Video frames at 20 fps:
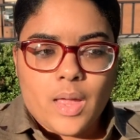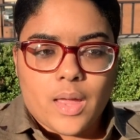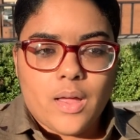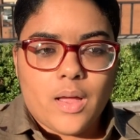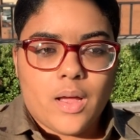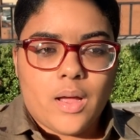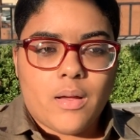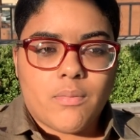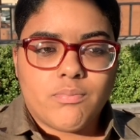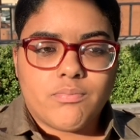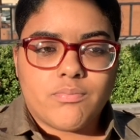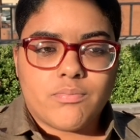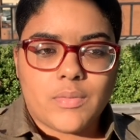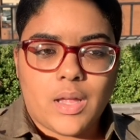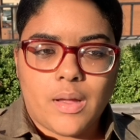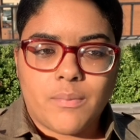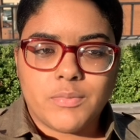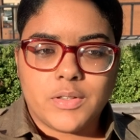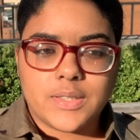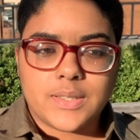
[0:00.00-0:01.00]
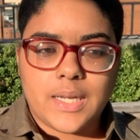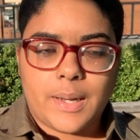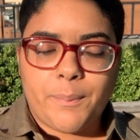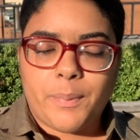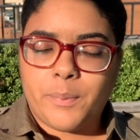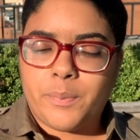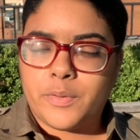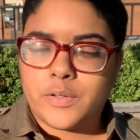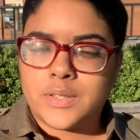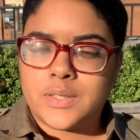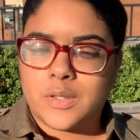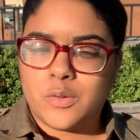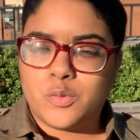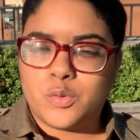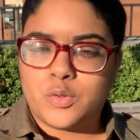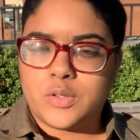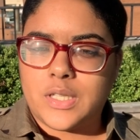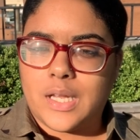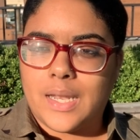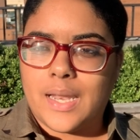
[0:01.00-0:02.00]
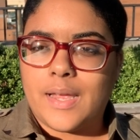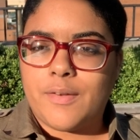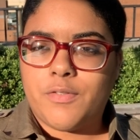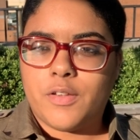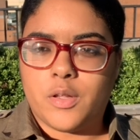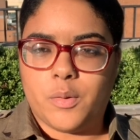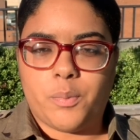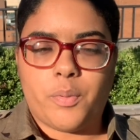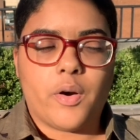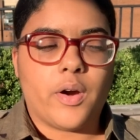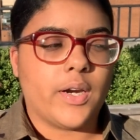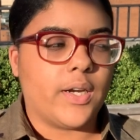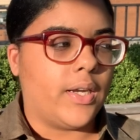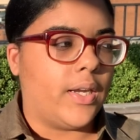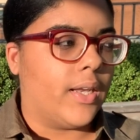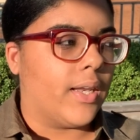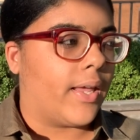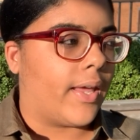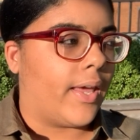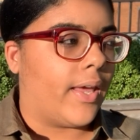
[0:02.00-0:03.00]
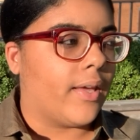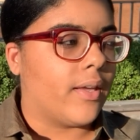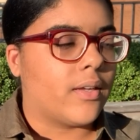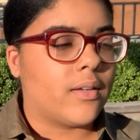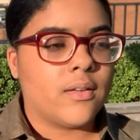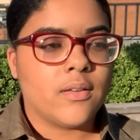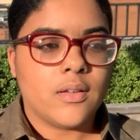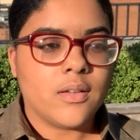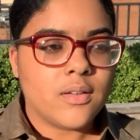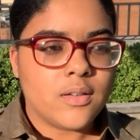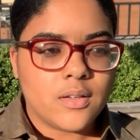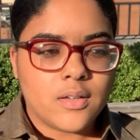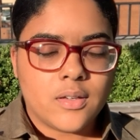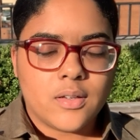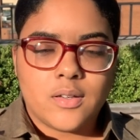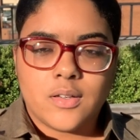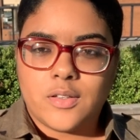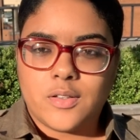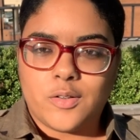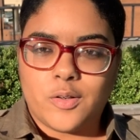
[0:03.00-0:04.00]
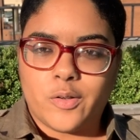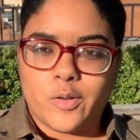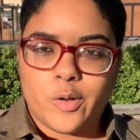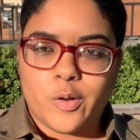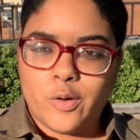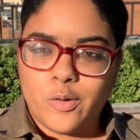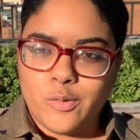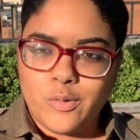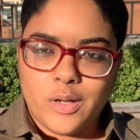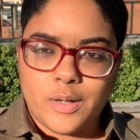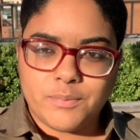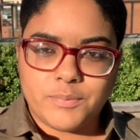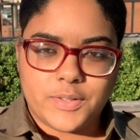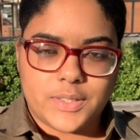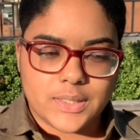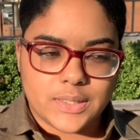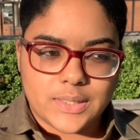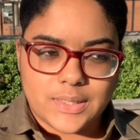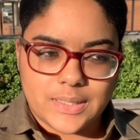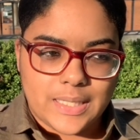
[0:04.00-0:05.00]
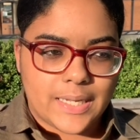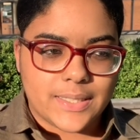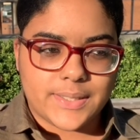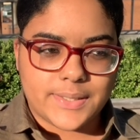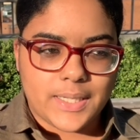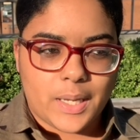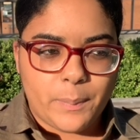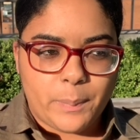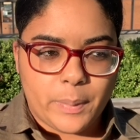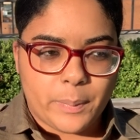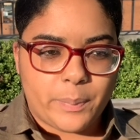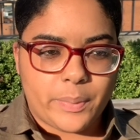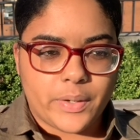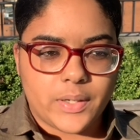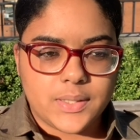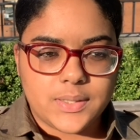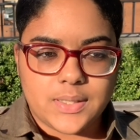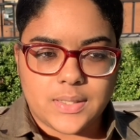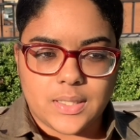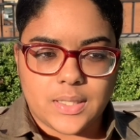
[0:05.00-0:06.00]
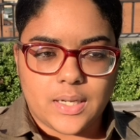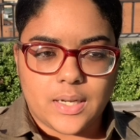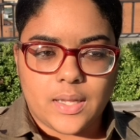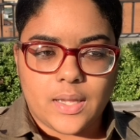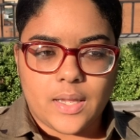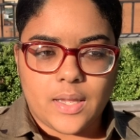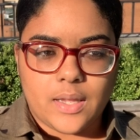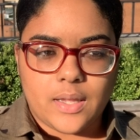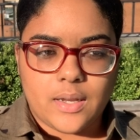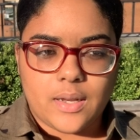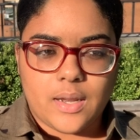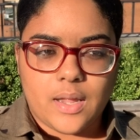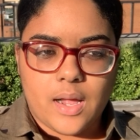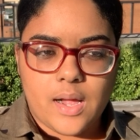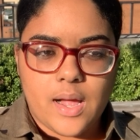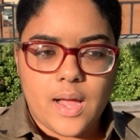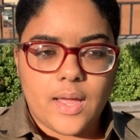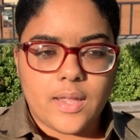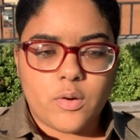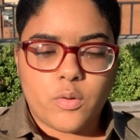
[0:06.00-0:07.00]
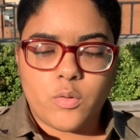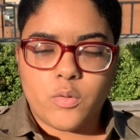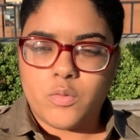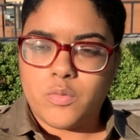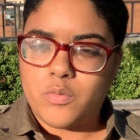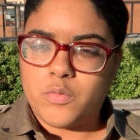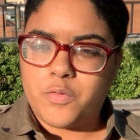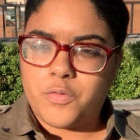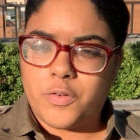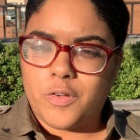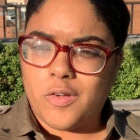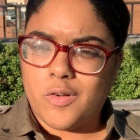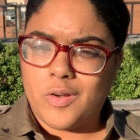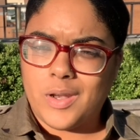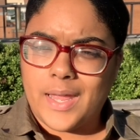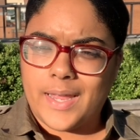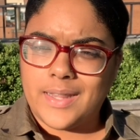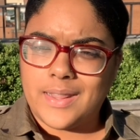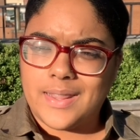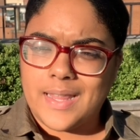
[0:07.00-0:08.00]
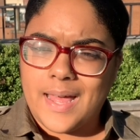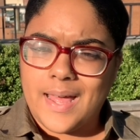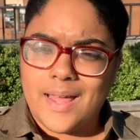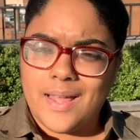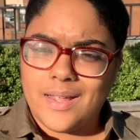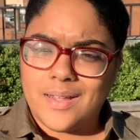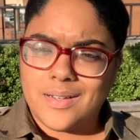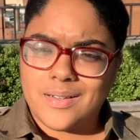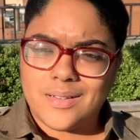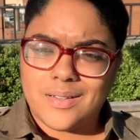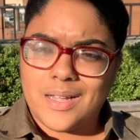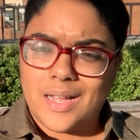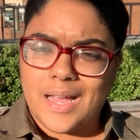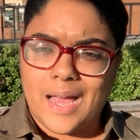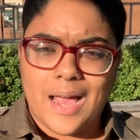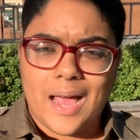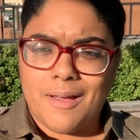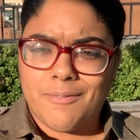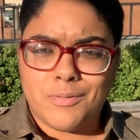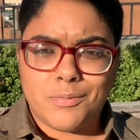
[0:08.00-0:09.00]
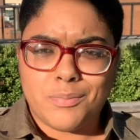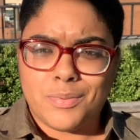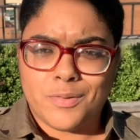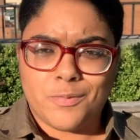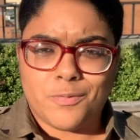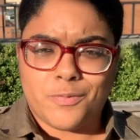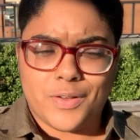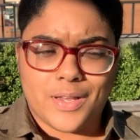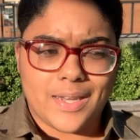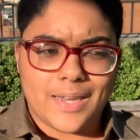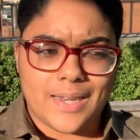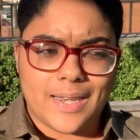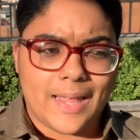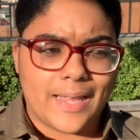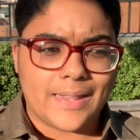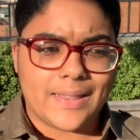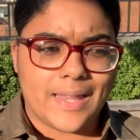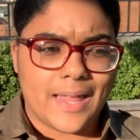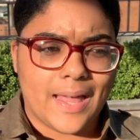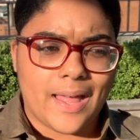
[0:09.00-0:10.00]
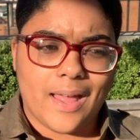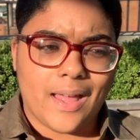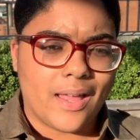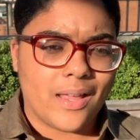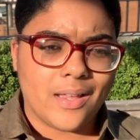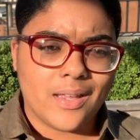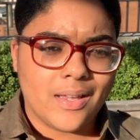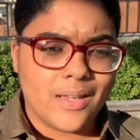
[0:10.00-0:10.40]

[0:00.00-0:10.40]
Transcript: I'm the type of person who's the life of the party, like, you know, I'm just that type of person, and I don't feel like that. I haven't been feeling like that